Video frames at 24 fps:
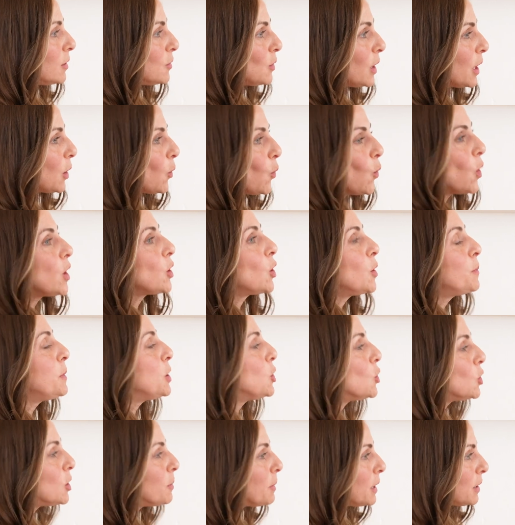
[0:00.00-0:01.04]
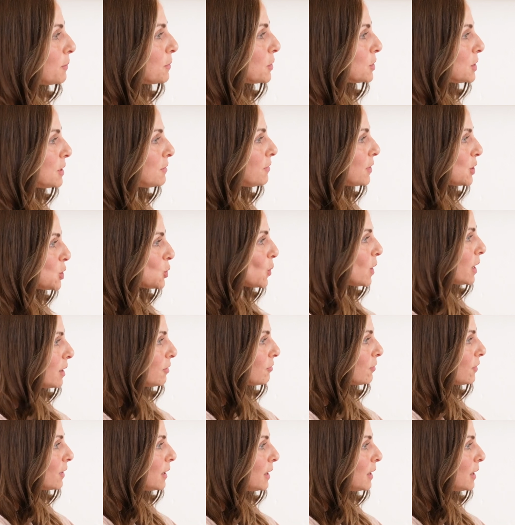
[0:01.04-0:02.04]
Like, what could be good about Potiphar's wife?